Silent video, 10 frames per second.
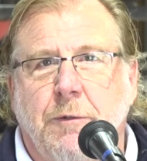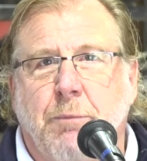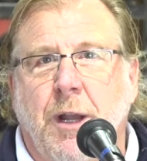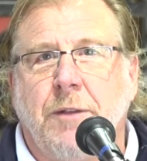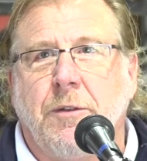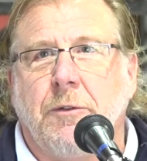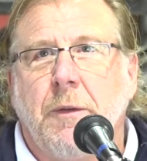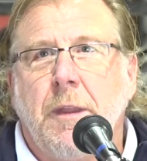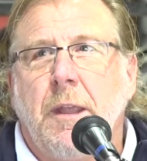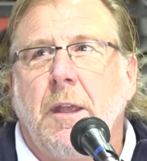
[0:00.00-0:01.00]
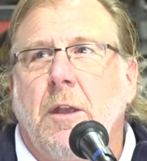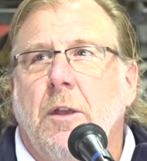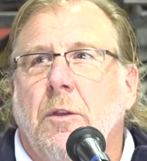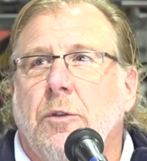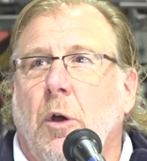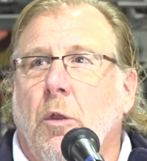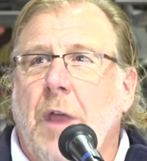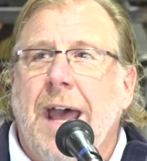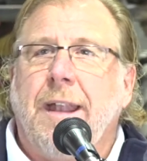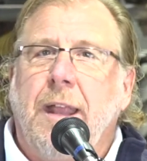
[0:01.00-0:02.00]
of prices. So
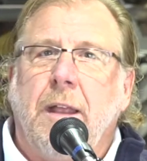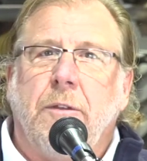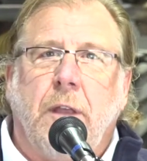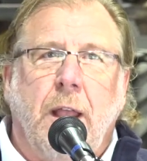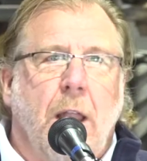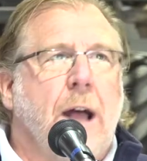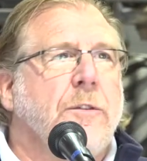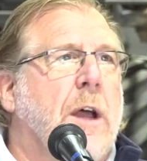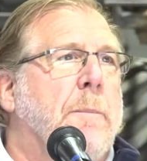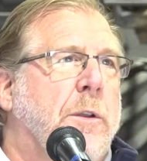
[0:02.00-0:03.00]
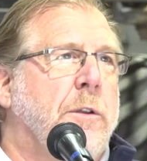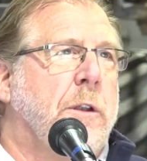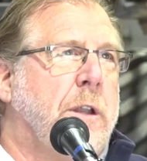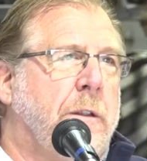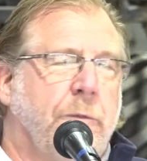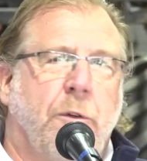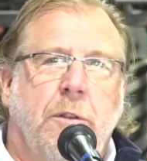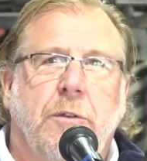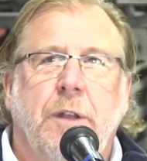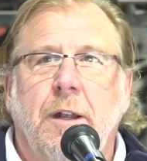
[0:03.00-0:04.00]
that is a lost opportunity for
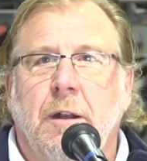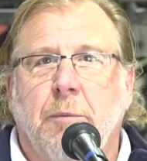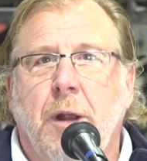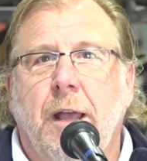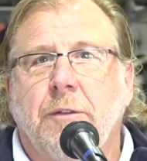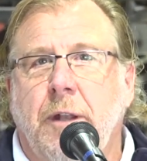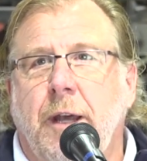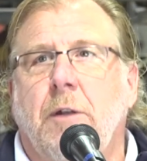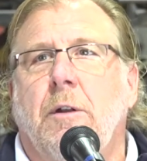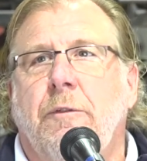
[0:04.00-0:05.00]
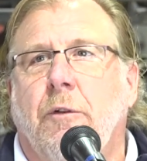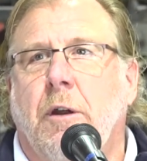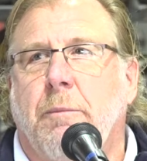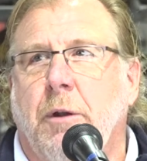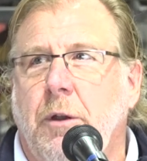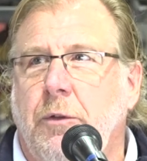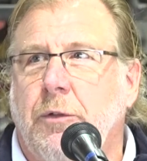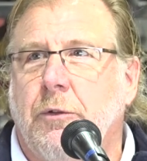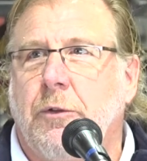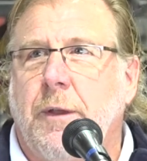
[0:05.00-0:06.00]
this state of Nebraska, not only for our
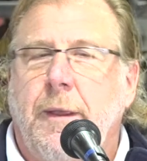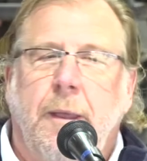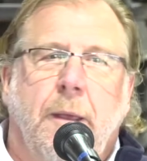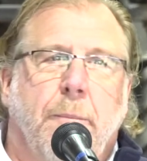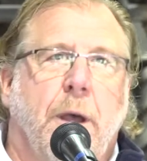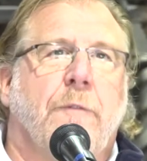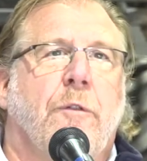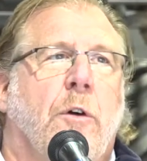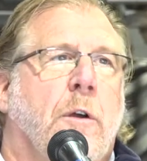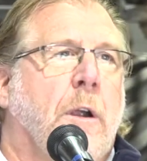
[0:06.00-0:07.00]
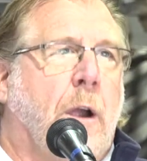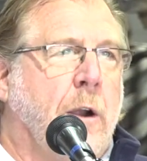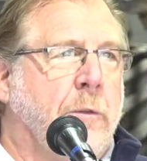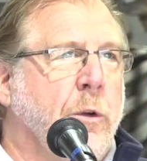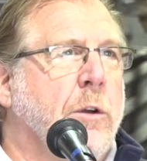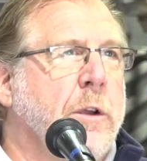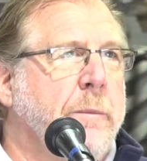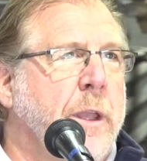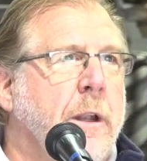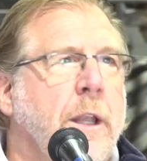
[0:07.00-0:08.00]
producers, but for our rural
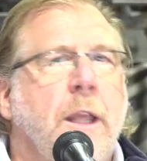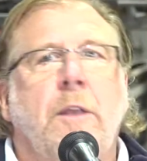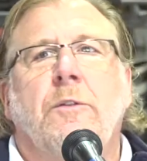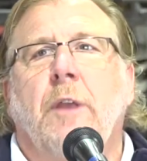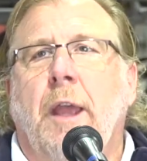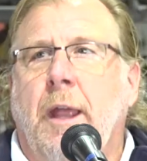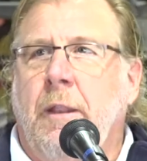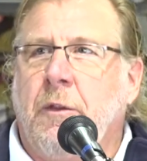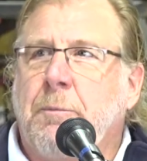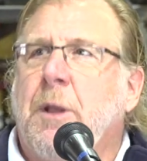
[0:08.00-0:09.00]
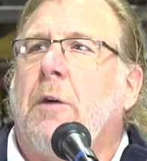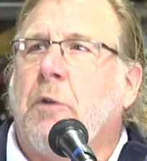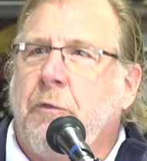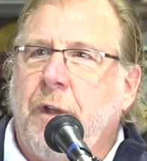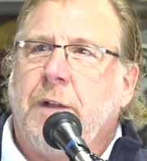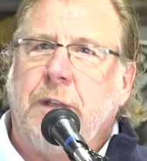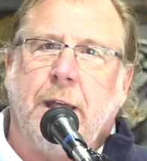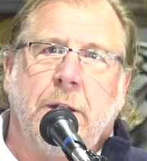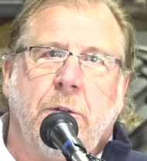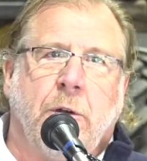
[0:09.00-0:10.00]
communities and the spillover effects
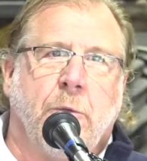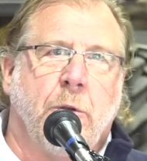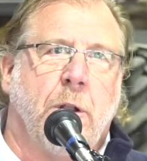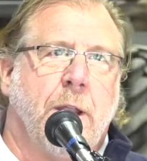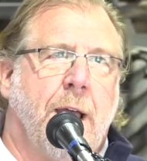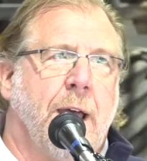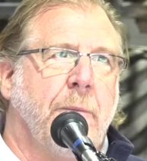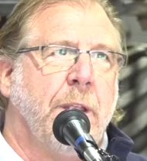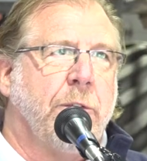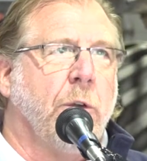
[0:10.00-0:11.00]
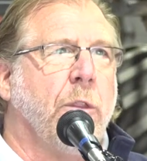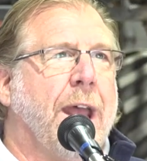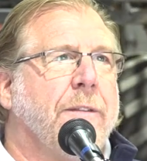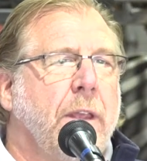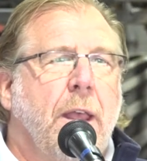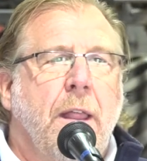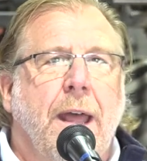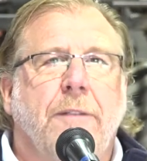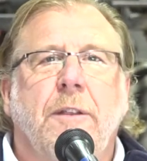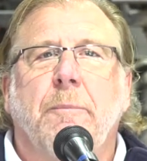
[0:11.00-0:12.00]
out into our rural economies. So that's,
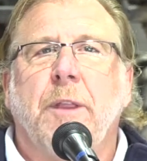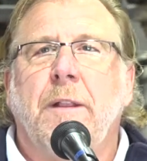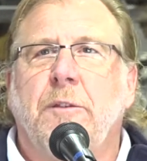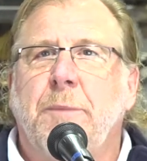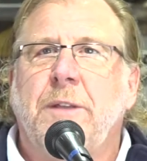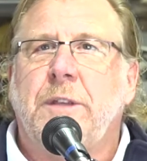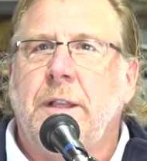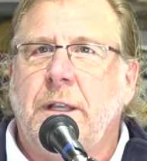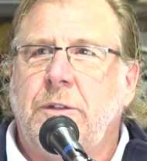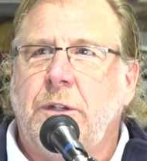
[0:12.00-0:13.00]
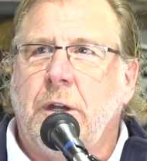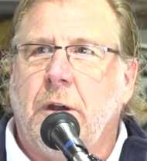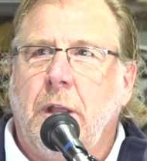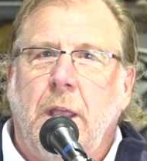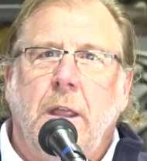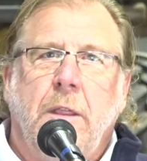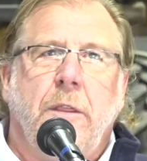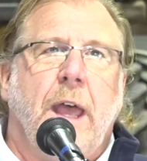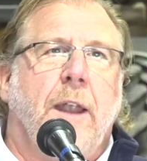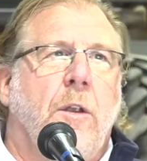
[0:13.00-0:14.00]
that's something that's missing this year
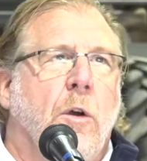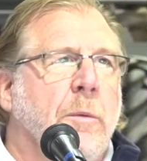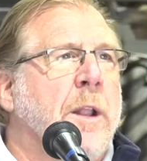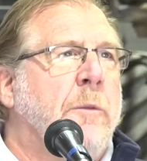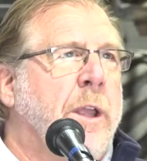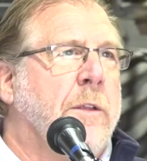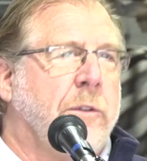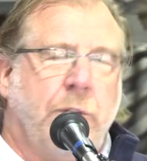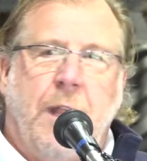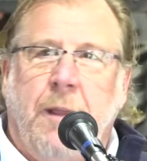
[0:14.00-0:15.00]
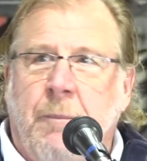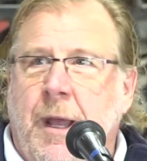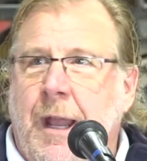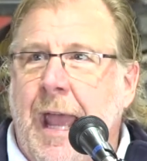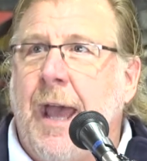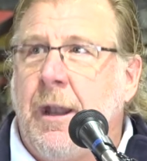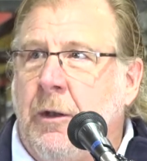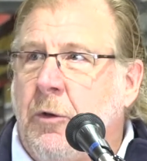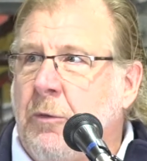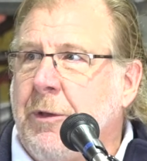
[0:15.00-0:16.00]
that normally we as a state might have had
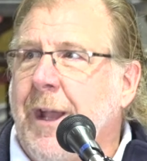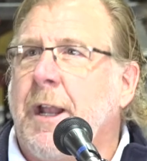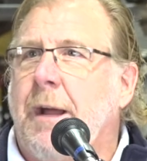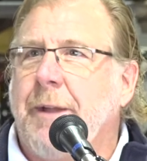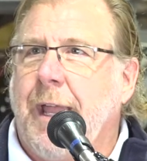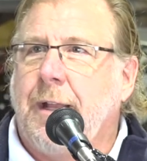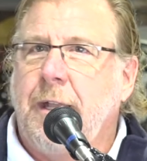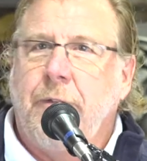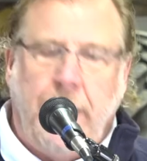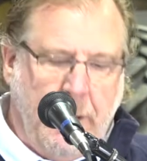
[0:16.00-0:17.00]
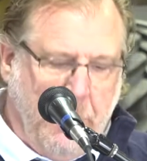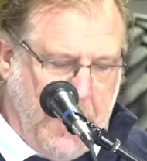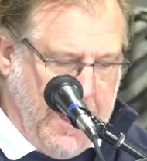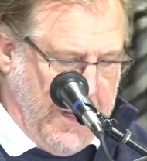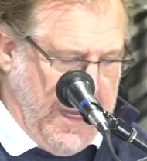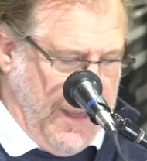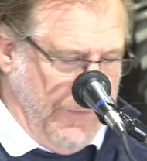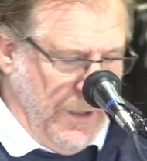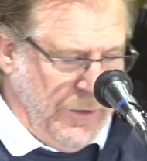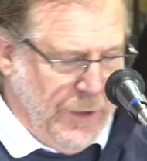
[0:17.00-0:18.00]
in terms of economic activity that we're not going to
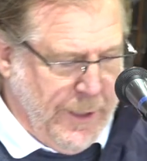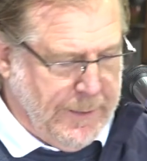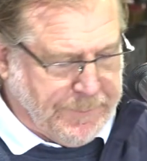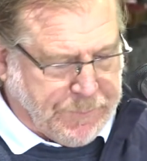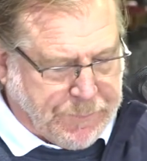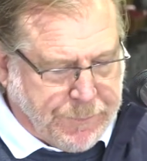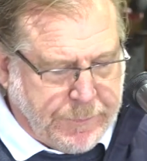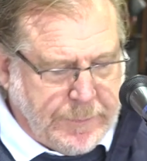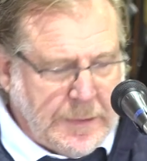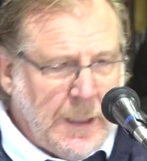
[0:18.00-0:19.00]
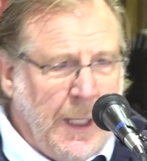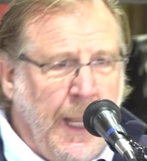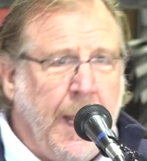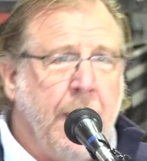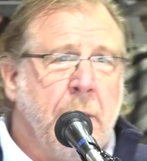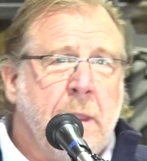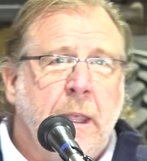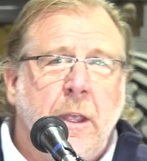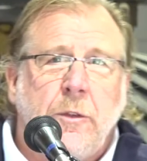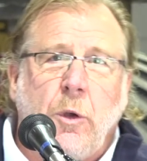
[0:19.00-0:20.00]
have this year. And
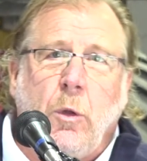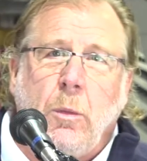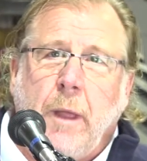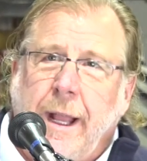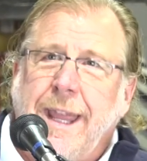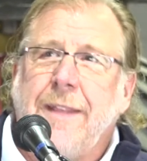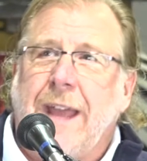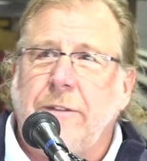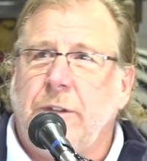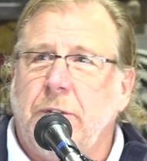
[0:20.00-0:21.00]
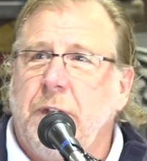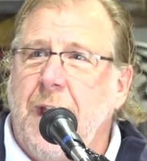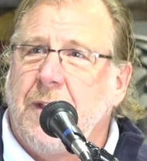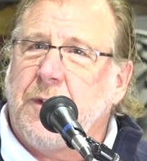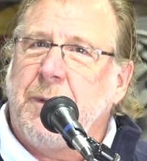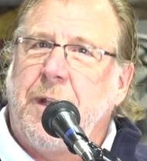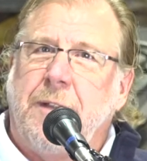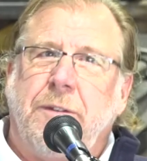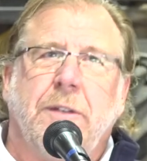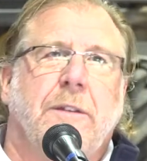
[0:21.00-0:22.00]
so again, that's just an estimate.
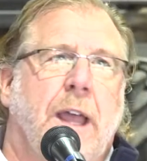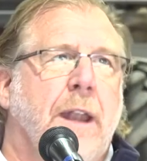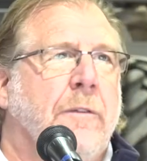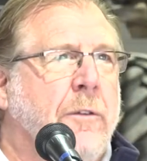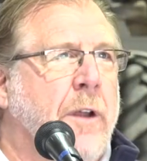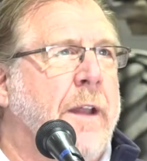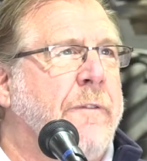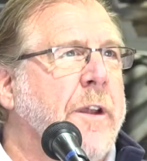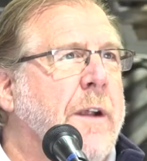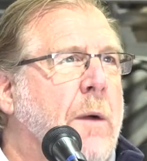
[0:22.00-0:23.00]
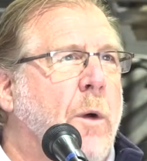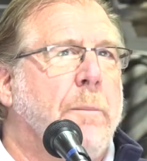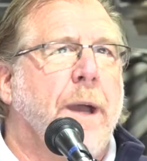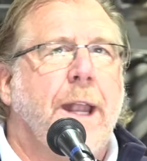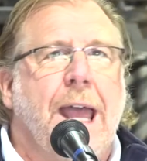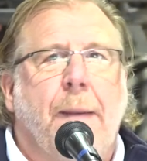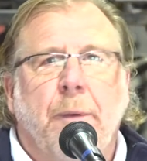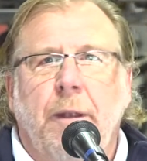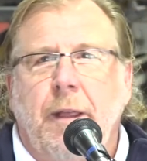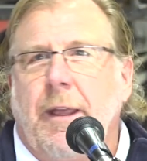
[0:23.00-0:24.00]
It's just kind of trying to figure out what might have
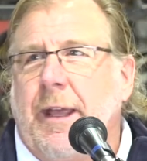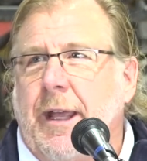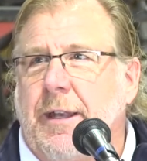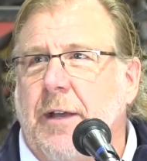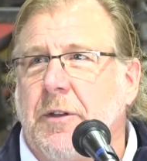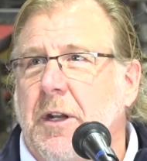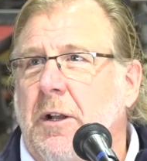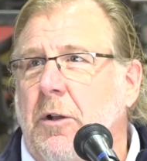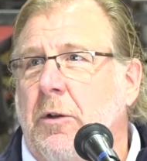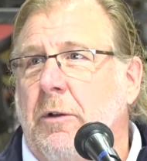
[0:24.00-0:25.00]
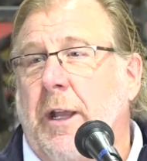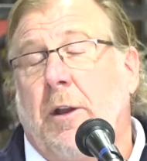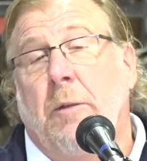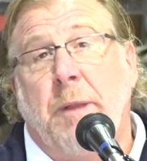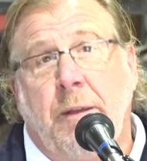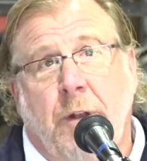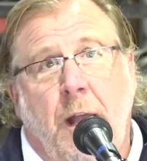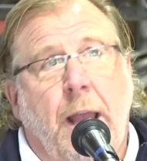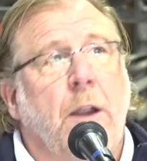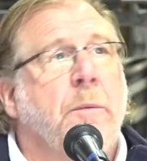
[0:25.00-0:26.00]
happened. It doesn't include, it could be even
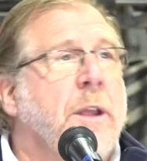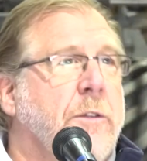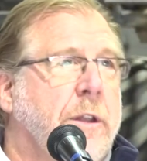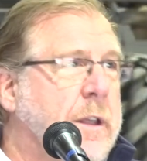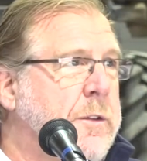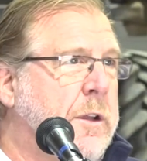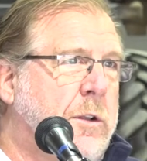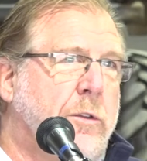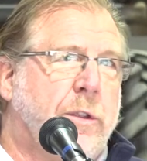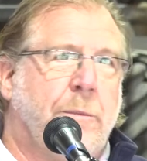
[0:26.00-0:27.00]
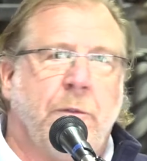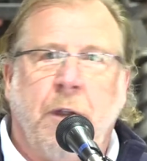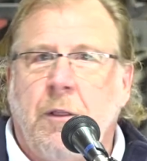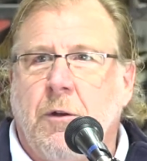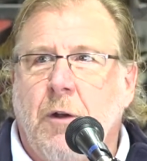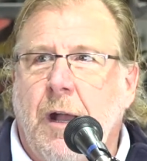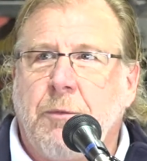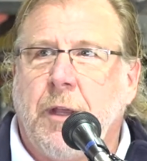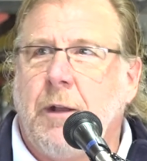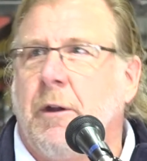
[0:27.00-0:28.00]
higher because it doesn't include some of our other
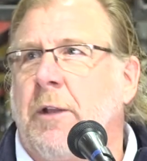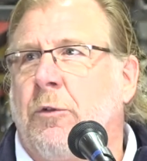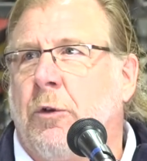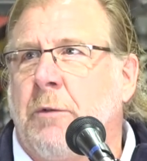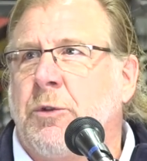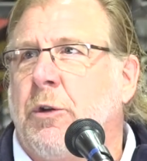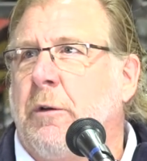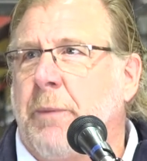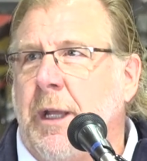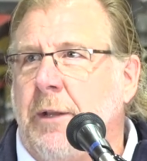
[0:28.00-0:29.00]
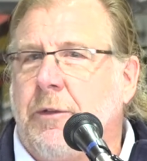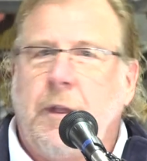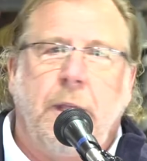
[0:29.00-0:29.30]
crops like grain, sorghum, sugar beets,